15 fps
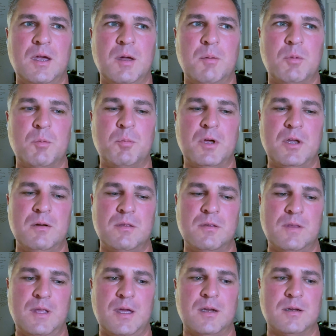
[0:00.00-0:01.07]
But better
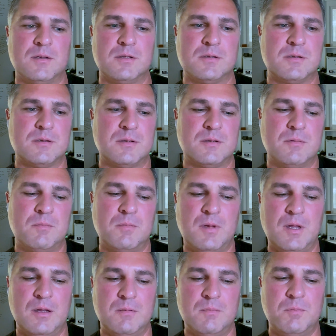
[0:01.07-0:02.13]
than that is
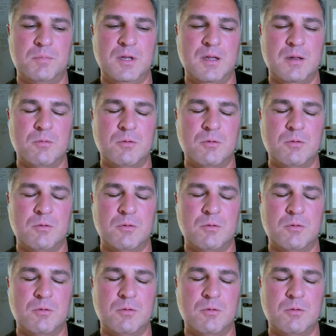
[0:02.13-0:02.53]
being